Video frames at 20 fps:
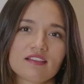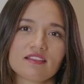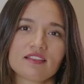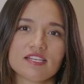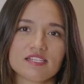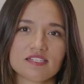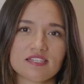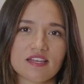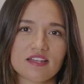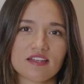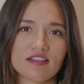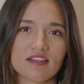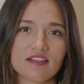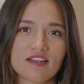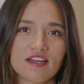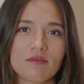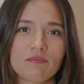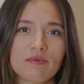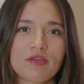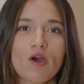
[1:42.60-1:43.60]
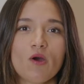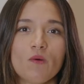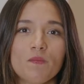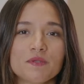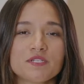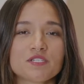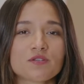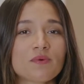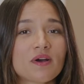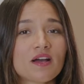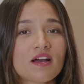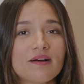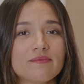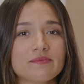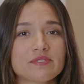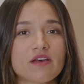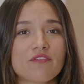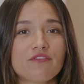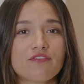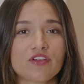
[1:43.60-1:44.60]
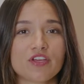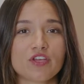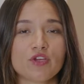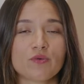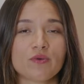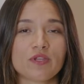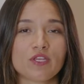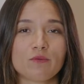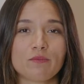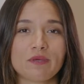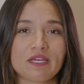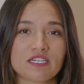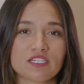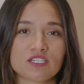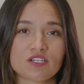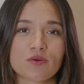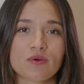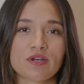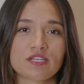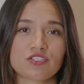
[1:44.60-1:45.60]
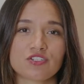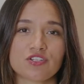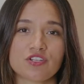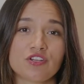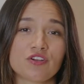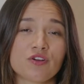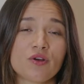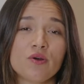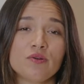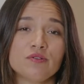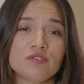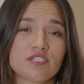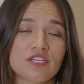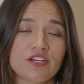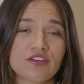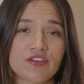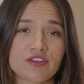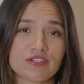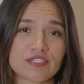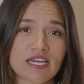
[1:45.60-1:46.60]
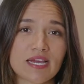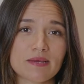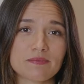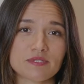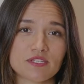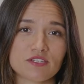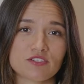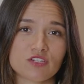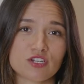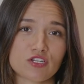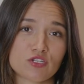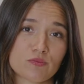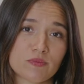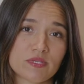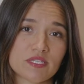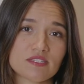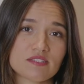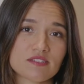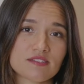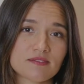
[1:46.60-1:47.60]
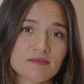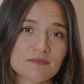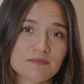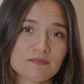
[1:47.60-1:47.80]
listen, and be open to what comes up for you when you begin to question your own stereotypes and judgments.